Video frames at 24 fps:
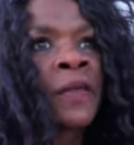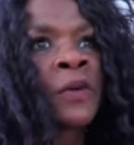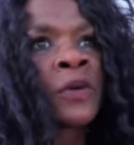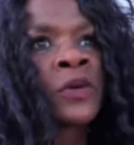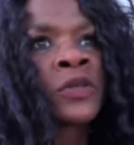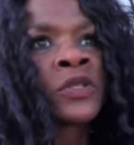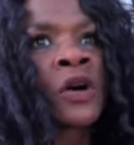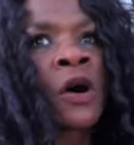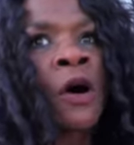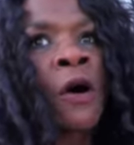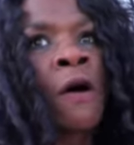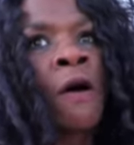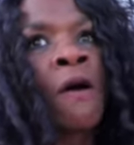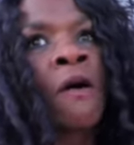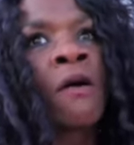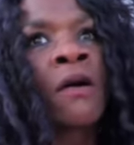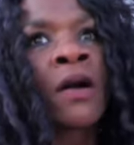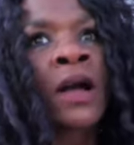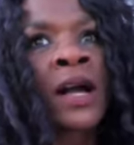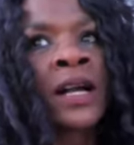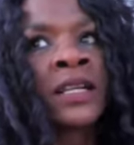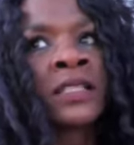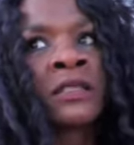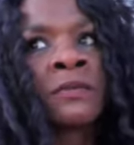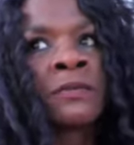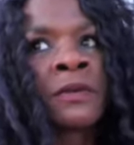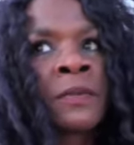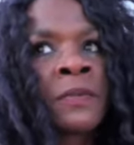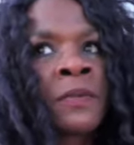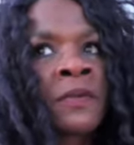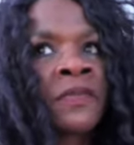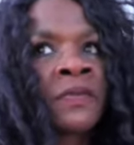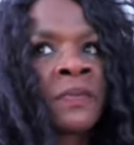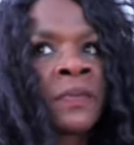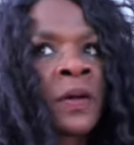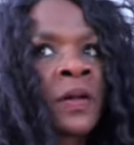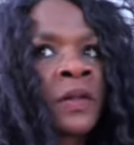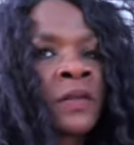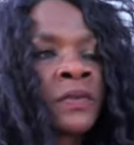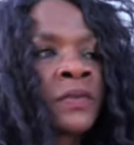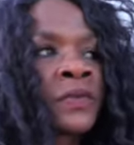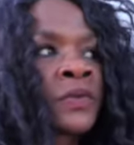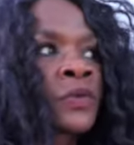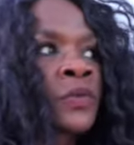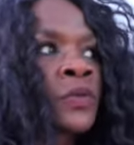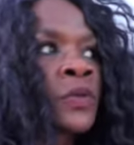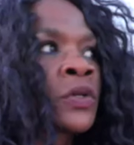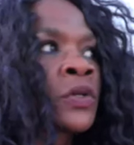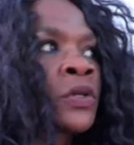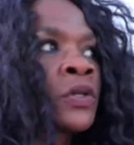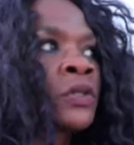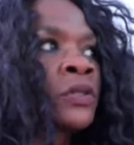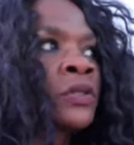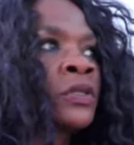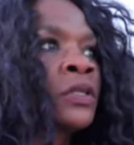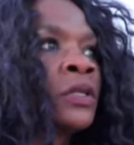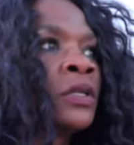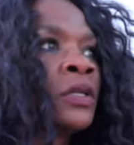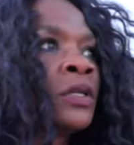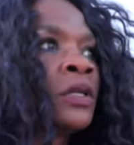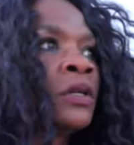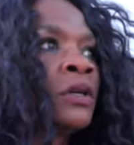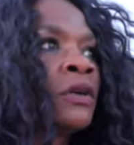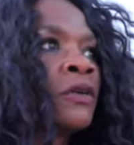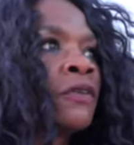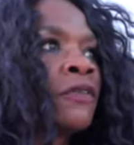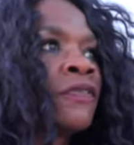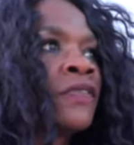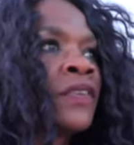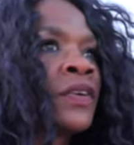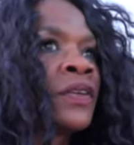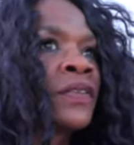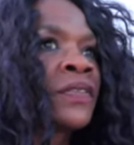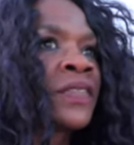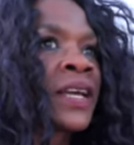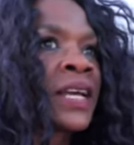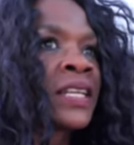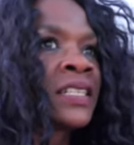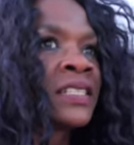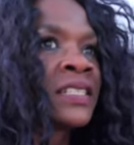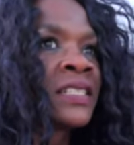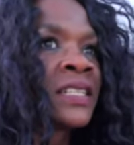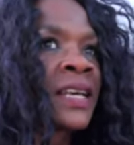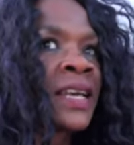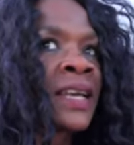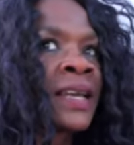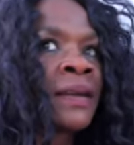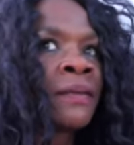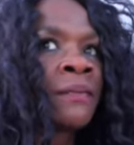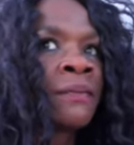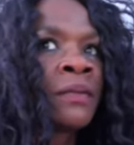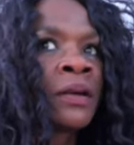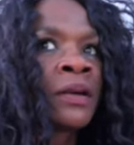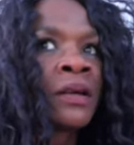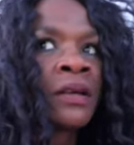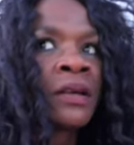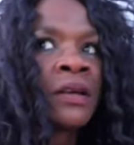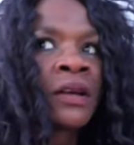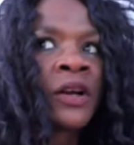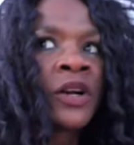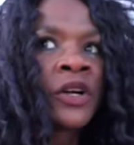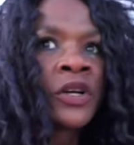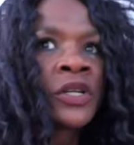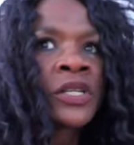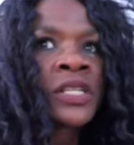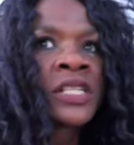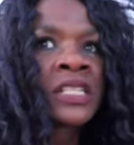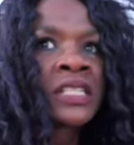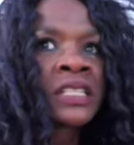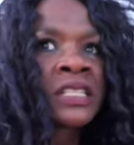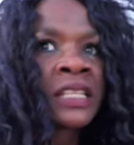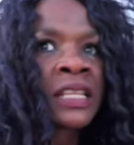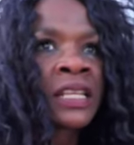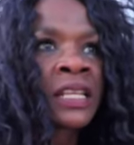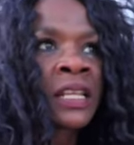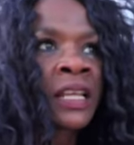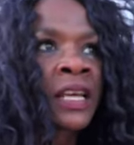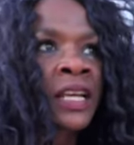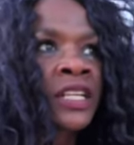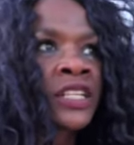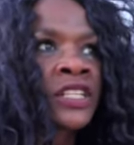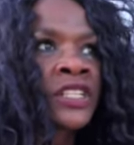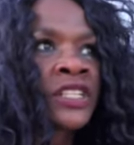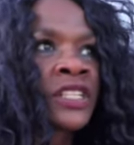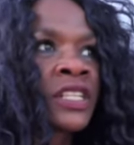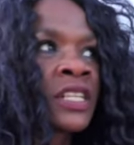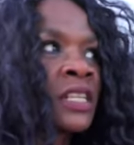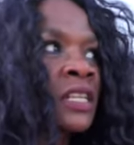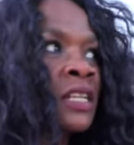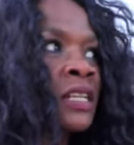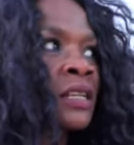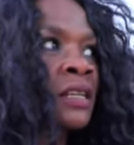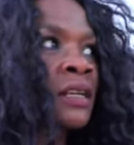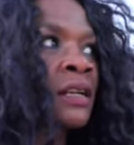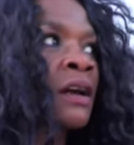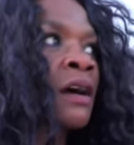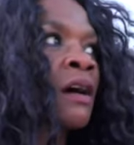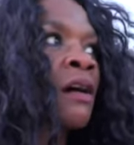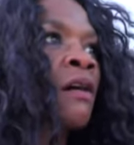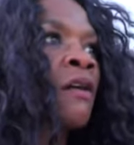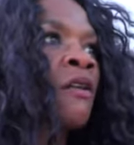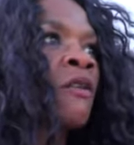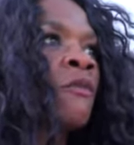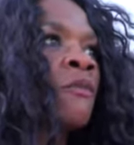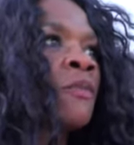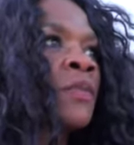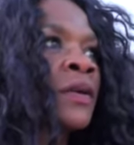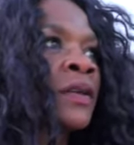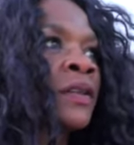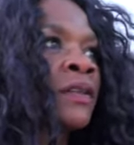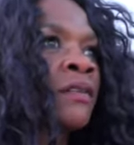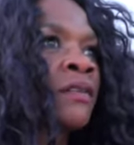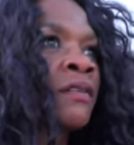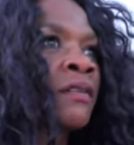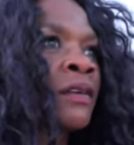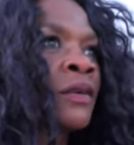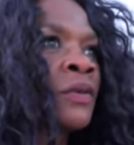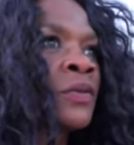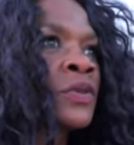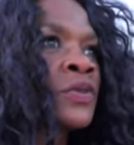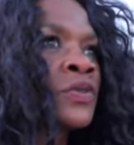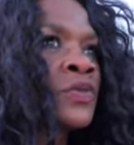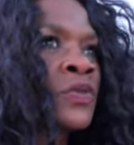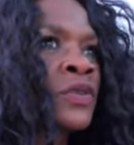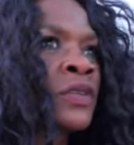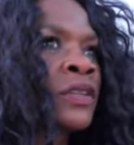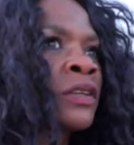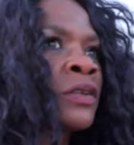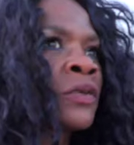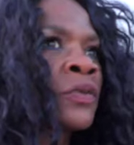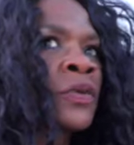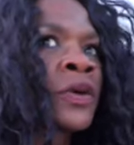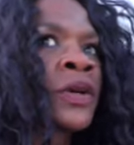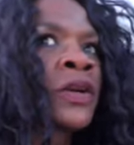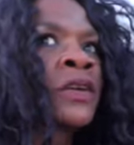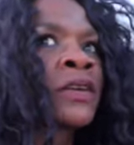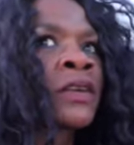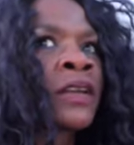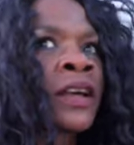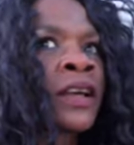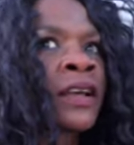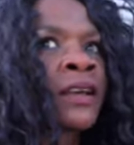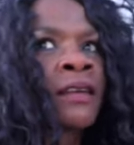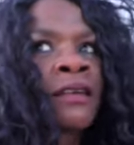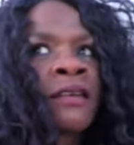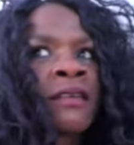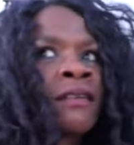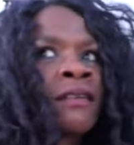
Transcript: There was all kinds of people from all over the world felt that same urgency, like she needed help, but it was really weird. Like,